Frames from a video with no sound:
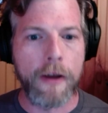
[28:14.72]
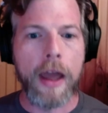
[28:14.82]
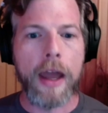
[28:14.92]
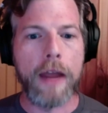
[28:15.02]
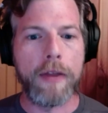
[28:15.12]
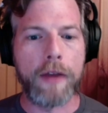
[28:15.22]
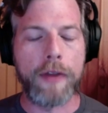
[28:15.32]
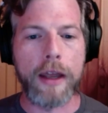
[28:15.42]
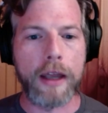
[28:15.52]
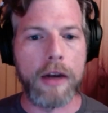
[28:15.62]
and that
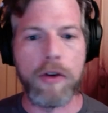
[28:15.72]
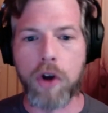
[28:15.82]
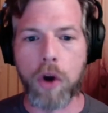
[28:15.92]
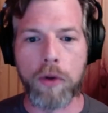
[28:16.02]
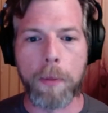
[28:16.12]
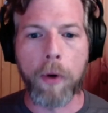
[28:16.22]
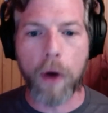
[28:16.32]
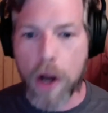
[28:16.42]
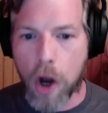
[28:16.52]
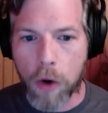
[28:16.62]
they can,
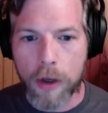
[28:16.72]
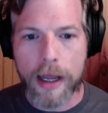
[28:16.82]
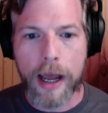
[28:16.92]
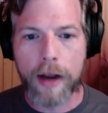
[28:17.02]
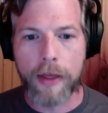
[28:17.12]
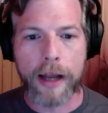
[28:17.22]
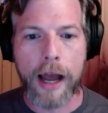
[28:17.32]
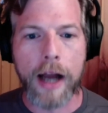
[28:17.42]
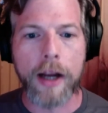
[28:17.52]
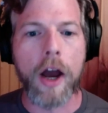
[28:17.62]
deploy an ODA to the
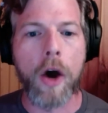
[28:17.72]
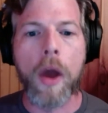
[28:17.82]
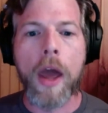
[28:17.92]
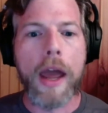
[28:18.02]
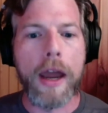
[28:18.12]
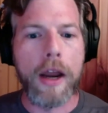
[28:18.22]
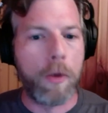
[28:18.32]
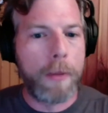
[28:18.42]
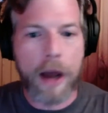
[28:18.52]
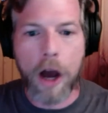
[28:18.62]
Congo and
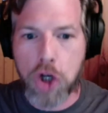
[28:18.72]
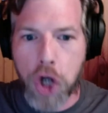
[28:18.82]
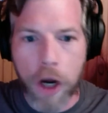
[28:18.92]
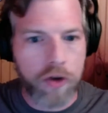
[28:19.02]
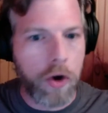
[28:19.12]
it'll be hush hush.